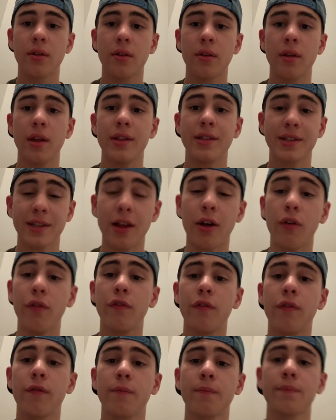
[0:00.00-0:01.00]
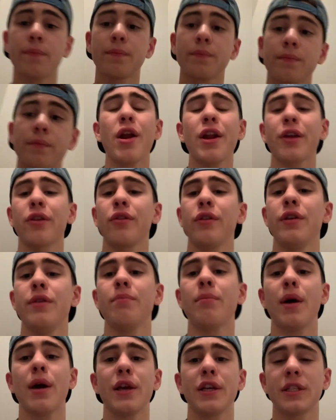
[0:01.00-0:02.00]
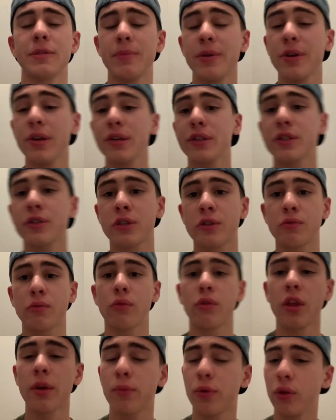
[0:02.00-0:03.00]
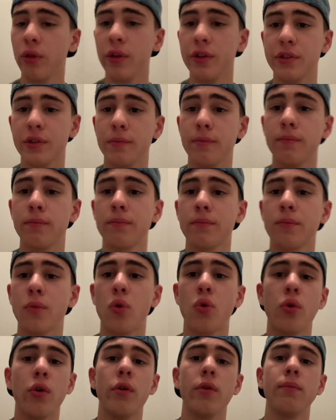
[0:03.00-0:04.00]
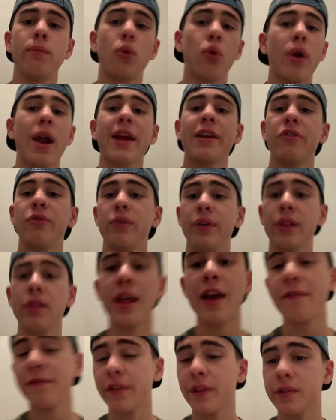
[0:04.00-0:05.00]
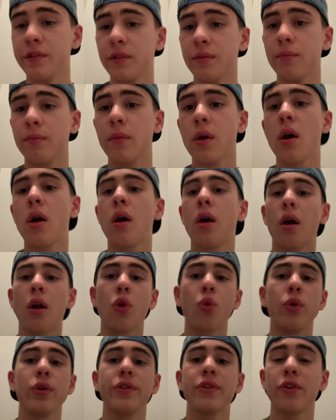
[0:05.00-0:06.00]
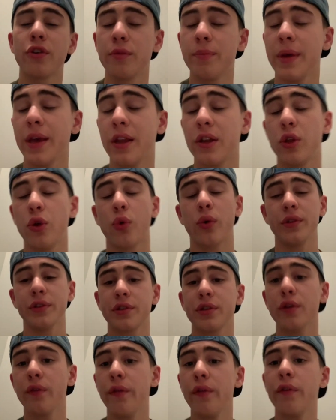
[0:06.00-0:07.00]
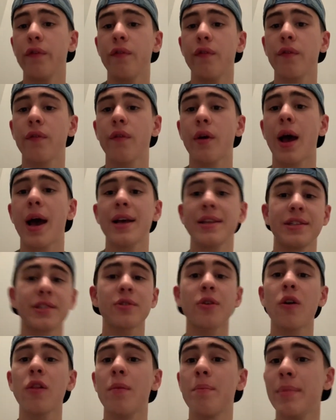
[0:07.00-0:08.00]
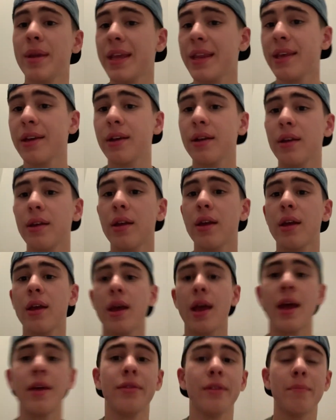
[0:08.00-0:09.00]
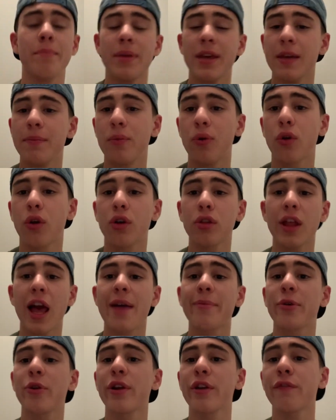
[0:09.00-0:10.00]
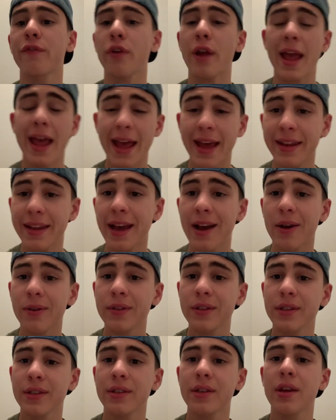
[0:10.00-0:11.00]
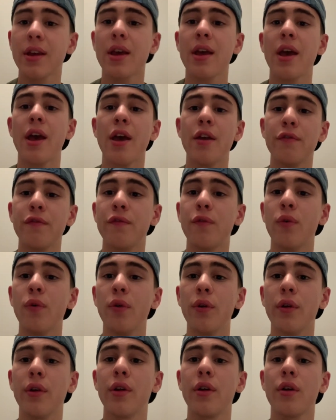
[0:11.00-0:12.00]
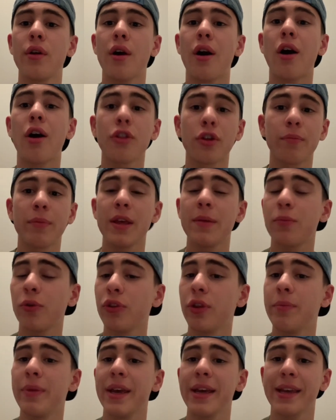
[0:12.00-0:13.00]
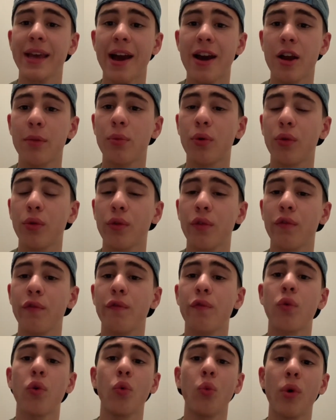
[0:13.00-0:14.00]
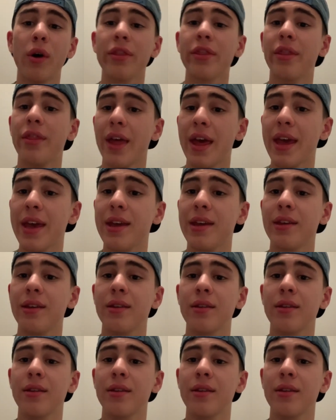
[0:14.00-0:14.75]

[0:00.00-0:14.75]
itself. Ironically, my experiences with liberalism, or more accurately leftism, are what turned me into conservative. I saw the media and the people clamoring for handouts and for other people to be accountable for what they